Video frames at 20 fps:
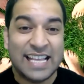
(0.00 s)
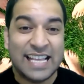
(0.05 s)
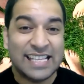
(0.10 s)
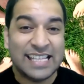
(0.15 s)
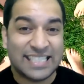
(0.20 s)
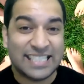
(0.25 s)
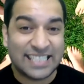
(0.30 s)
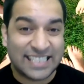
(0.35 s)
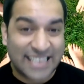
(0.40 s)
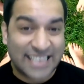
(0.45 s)

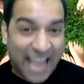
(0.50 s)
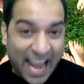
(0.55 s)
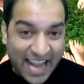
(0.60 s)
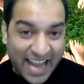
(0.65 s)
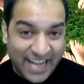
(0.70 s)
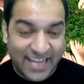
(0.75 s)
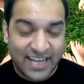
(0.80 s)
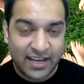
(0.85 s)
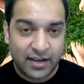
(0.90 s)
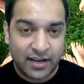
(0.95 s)

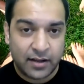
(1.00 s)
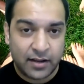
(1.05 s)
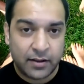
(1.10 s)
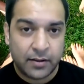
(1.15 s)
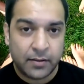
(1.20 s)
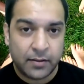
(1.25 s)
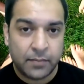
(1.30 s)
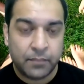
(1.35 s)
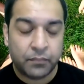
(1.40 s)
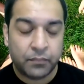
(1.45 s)
Z
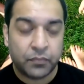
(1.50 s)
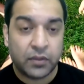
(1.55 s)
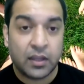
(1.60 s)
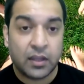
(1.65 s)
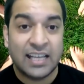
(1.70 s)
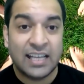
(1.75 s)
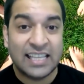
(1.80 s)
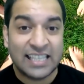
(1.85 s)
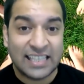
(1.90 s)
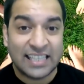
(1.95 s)

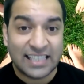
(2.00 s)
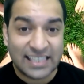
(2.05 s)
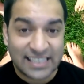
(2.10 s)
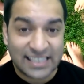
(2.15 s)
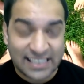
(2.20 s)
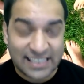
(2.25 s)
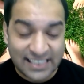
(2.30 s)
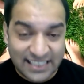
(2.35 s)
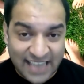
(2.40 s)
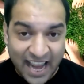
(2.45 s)

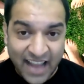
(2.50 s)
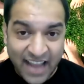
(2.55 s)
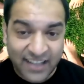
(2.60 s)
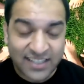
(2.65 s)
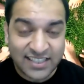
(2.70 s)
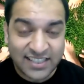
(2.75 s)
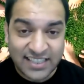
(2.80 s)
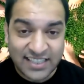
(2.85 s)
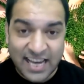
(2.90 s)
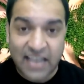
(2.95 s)

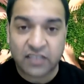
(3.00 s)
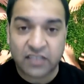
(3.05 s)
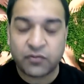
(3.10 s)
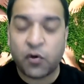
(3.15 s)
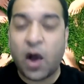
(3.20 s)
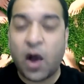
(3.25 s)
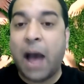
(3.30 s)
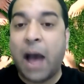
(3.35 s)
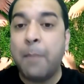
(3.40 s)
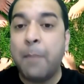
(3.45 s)
stands
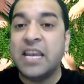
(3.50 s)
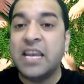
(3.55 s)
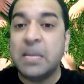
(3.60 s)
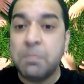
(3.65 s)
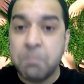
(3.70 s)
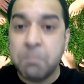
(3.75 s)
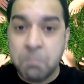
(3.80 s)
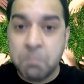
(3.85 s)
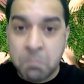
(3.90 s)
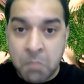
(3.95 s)
for how many
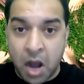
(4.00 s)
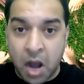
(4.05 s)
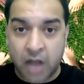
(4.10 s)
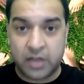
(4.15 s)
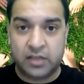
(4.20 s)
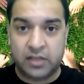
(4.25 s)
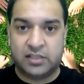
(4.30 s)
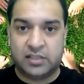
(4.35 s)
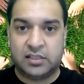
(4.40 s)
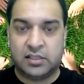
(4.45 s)

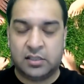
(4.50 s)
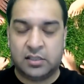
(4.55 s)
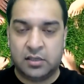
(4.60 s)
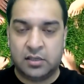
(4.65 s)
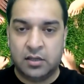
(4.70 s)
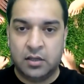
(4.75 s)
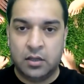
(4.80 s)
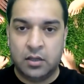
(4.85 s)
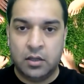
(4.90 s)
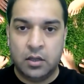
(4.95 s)
months
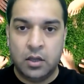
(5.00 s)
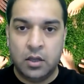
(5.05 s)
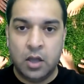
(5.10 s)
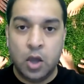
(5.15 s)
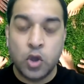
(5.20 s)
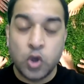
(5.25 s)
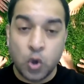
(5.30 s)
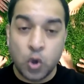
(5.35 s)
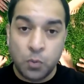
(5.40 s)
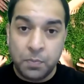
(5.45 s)

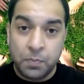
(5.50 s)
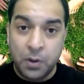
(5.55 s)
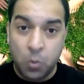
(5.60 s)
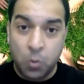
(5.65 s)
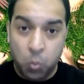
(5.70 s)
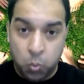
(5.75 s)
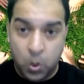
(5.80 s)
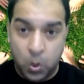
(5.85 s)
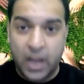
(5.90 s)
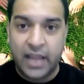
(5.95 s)
you'd be
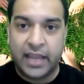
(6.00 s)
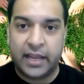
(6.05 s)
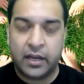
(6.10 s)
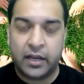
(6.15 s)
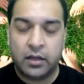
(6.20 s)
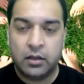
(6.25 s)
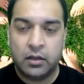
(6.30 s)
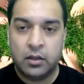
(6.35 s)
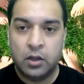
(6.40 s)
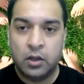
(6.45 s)

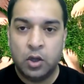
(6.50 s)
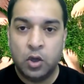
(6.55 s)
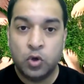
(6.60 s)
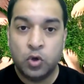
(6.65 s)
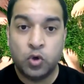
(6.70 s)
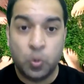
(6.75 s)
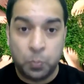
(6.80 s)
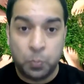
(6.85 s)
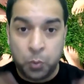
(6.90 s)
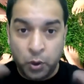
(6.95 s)
willing
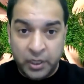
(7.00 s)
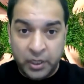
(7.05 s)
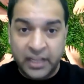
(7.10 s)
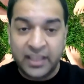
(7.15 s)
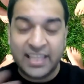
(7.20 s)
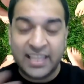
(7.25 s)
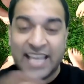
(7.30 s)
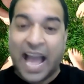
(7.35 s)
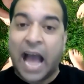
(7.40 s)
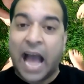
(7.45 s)
to put in
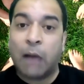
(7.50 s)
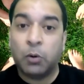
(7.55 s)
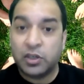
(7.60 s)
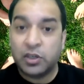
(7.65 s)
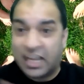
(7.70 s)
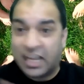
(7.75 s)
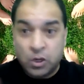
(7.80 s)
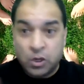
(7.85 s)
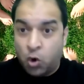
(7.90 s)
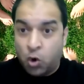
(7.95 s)
the hours
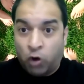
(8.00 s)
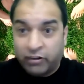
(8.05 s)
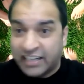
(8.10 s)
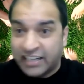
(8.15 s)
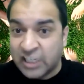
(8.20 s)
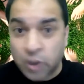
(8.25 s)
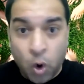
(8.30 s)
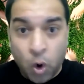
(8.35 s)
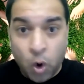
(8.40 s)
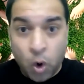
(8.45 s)
that you
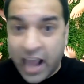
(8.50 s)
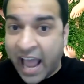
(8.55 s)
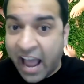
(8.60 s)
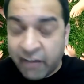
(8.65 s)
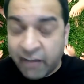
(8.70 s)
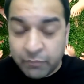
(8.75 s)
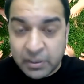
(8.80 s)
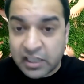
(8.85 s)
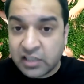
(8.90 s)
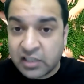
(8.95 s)
already don't
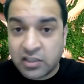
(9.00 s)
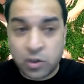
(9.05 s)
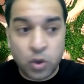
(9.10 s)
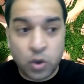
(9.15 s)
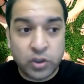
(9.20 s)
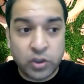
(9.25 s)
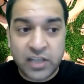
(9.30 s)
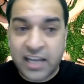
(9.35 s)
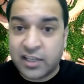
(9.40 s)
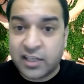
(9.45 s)
have, because
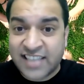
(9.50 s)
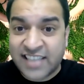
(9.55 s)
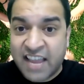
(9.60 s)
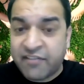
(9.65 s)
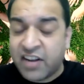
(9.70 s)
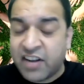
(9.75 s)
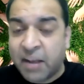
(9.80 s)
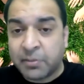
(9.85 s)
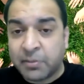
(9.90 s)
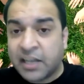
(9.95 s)
you said
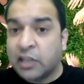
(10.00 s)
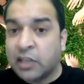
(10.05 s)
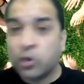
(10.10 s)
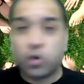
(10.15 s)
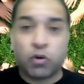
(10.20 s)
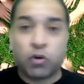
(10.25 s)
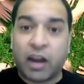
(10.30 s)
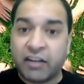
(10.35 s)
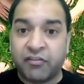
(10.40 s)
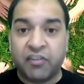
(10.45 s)
7, I'm telling you to
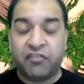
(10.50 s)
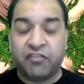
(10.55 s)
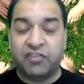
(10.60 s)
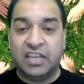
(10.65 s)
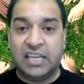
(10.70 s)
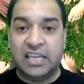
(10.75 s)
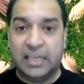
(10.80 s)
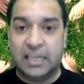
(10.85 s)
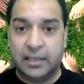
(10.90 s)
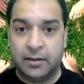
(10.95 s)
write
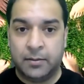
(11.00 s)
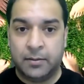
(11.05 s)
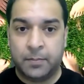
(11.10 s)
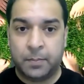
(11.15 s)
15.